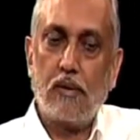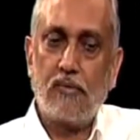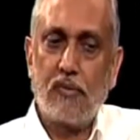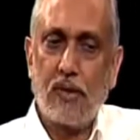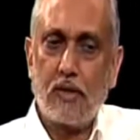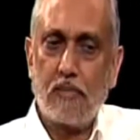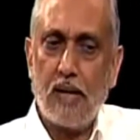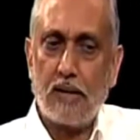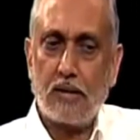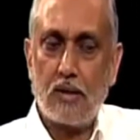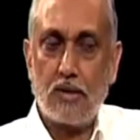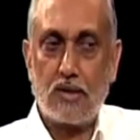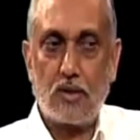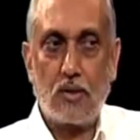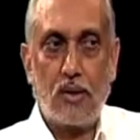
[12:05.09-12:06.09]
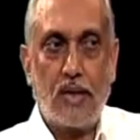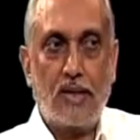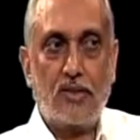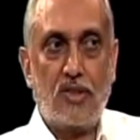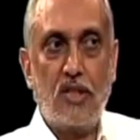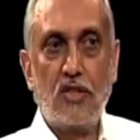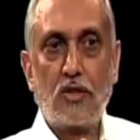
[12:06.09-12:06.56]
Different methods,
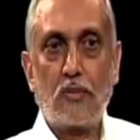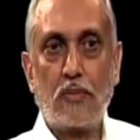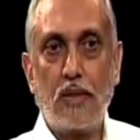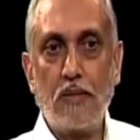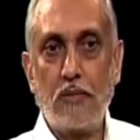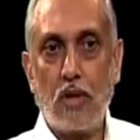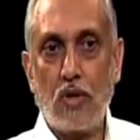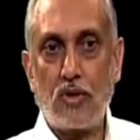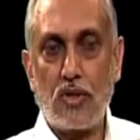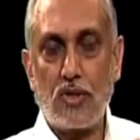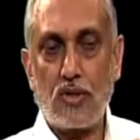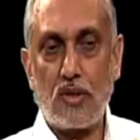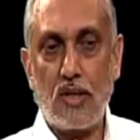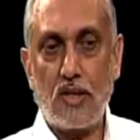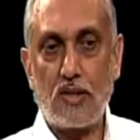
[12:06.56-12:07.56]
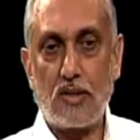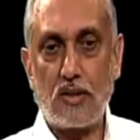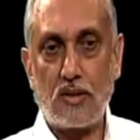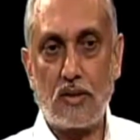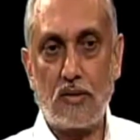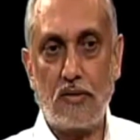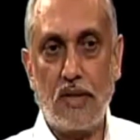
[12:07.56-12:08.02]
like see supreme
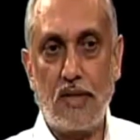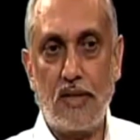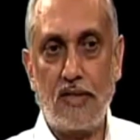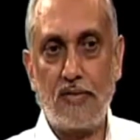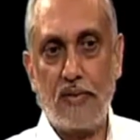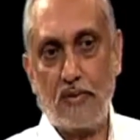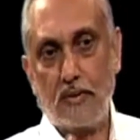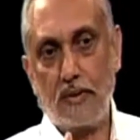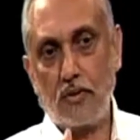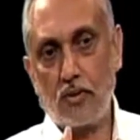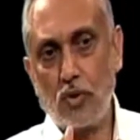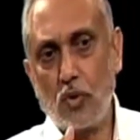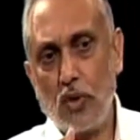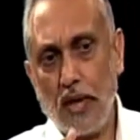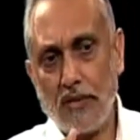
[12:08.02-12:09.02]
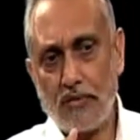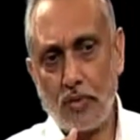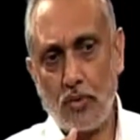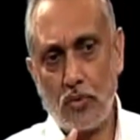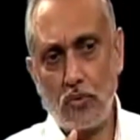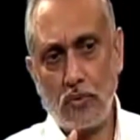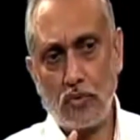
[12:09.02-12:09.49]
consciousness, very different. You
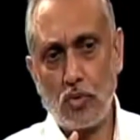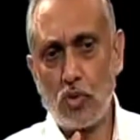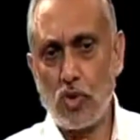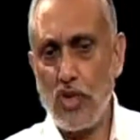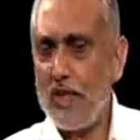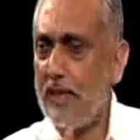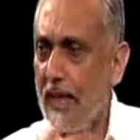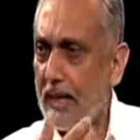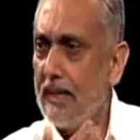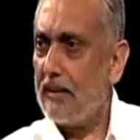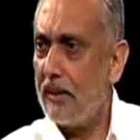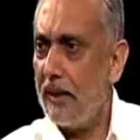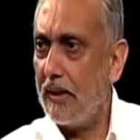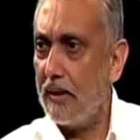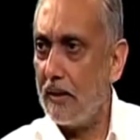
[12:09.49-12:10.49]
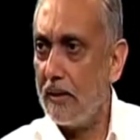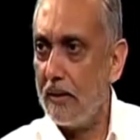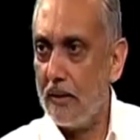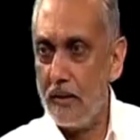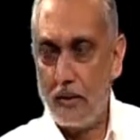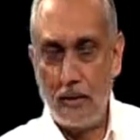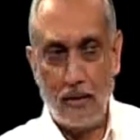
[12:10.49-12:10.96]
have to seek anything,
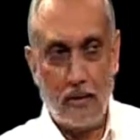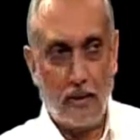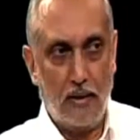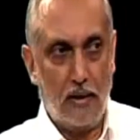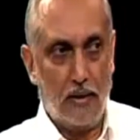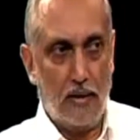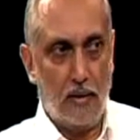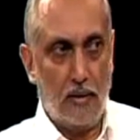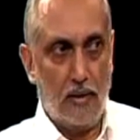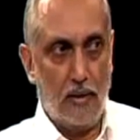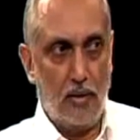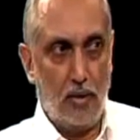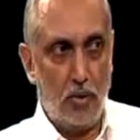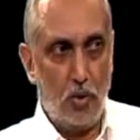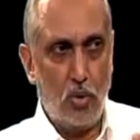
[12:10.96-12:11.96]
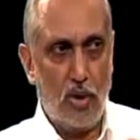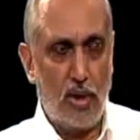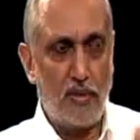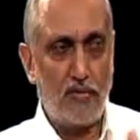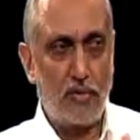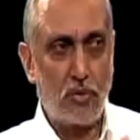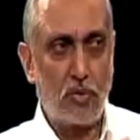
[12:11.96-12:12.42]
you
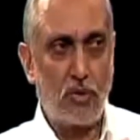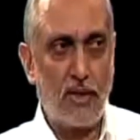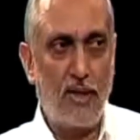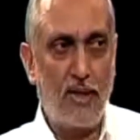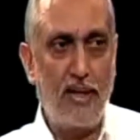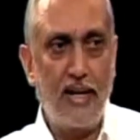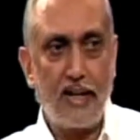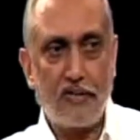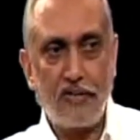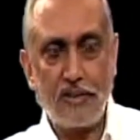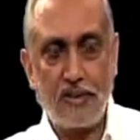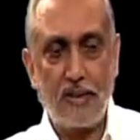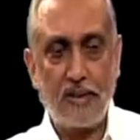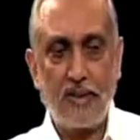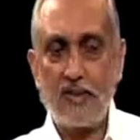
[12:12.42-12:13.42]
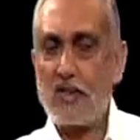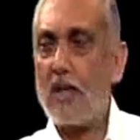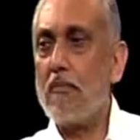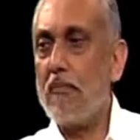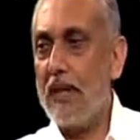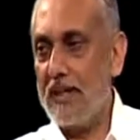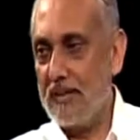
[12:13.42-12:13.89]
have to relate with it in
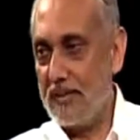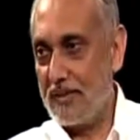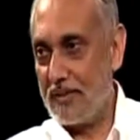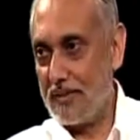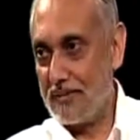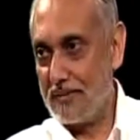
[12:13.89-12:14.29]
some manner.